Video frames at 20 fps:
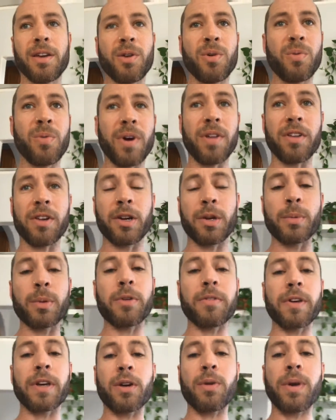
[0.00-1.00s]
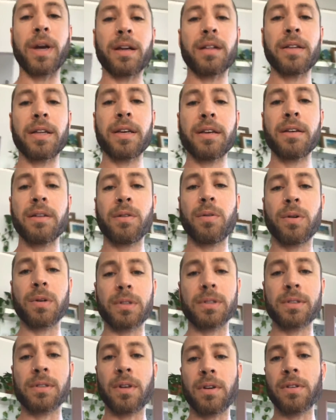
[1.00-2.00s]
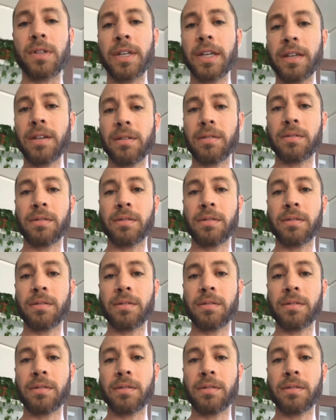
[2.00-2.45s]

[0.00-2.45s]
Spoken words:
Whether you're moving quickly or slowly,